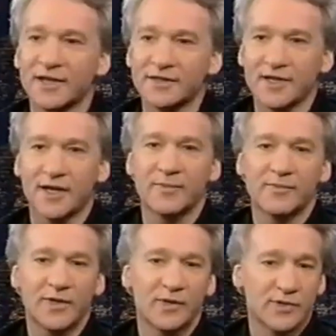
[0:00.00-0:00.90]
It's like,
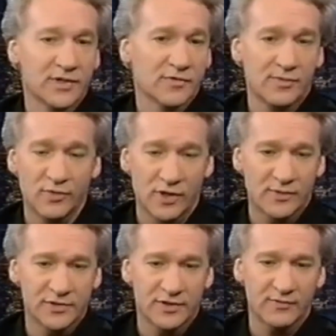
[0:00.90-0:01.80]
you know, when you do a
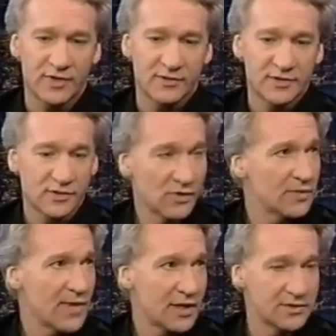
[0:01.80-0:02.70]
Broadway show, whether it's a
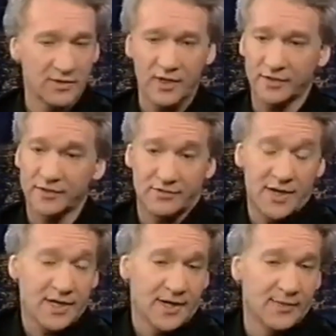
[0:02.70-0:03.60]
one-man show like this or
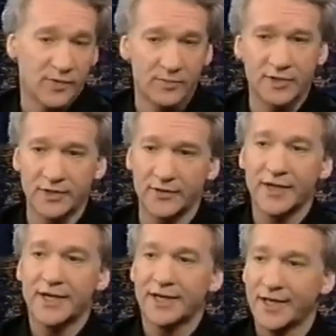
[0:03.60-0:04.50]
any kind of Broadway show,
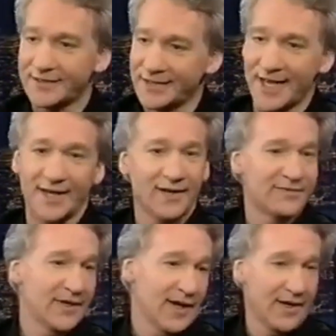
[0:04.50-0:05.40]
it's night
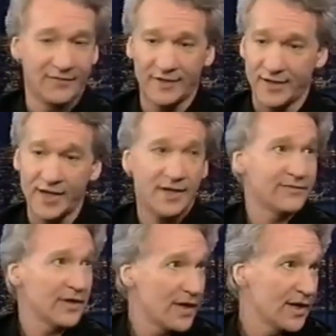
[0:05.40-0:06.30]
after night after night
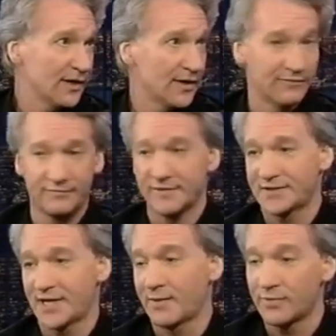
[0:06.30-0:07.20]
after night of the
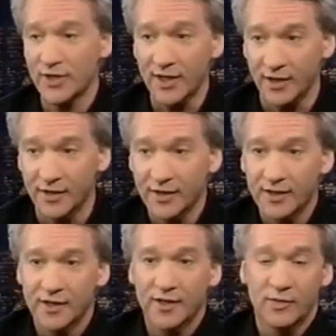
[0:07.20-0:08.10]
same thing,
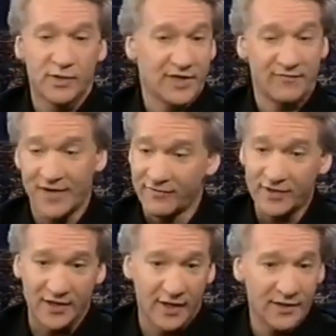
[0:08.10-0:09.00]
which I've never
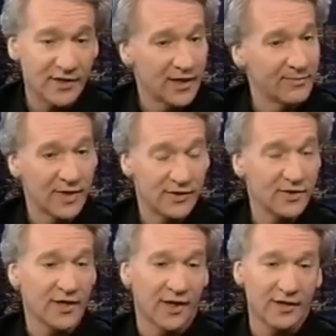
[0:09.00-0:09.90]
done and I'm not
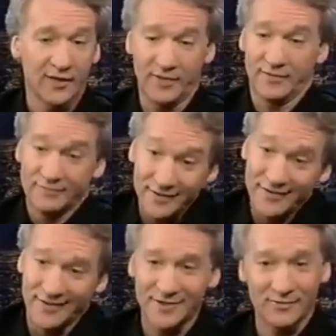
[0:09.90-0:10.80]
good at. I mean,
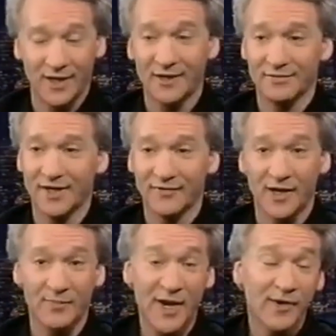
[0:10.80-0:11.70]
that's why I never
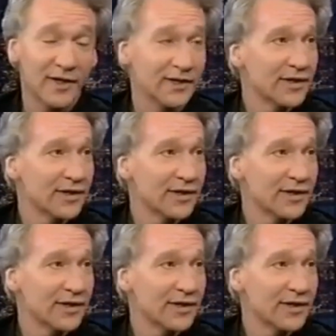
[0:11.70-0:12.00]
got married.